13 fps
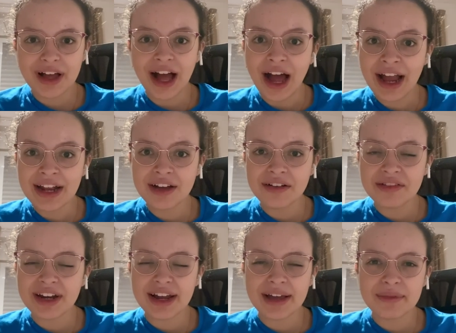I know
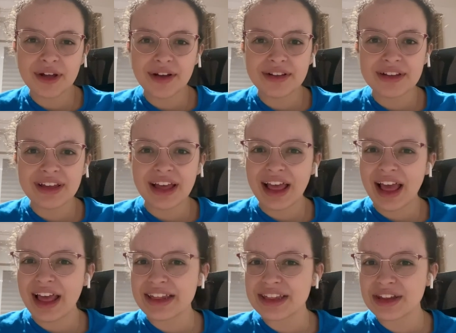that I'm not
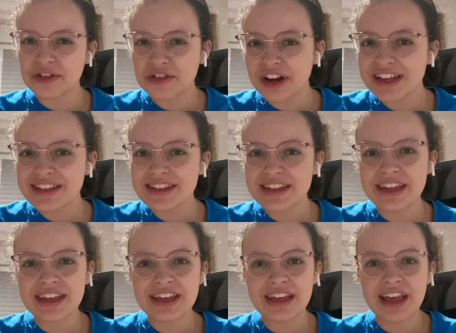as
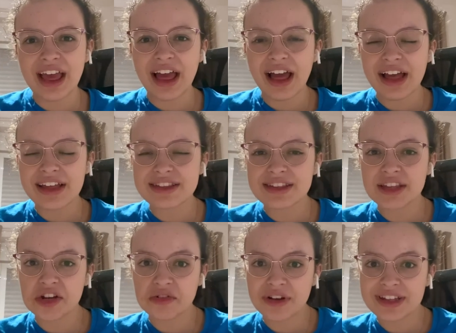crazy as
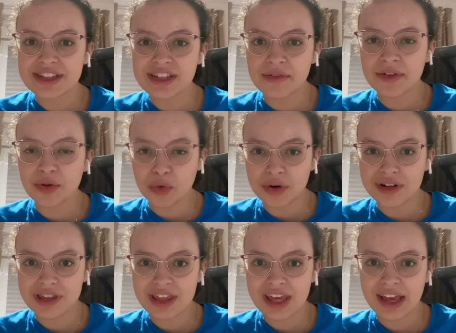the rest of the world
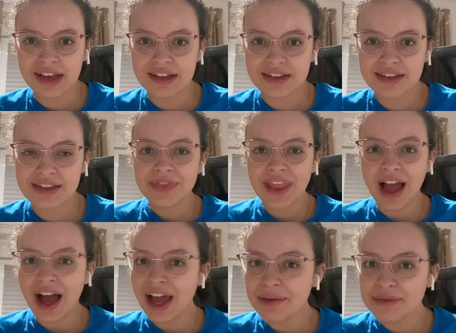thinks.
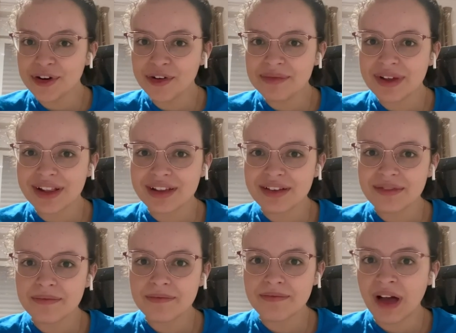I am normal,
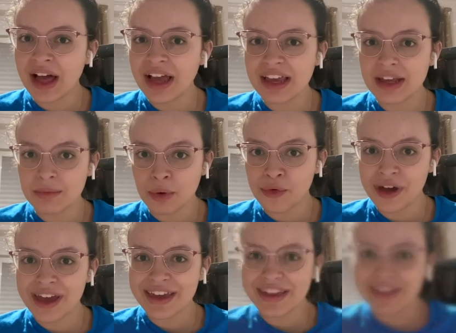but in my
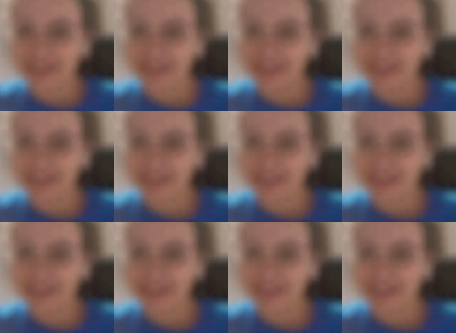way,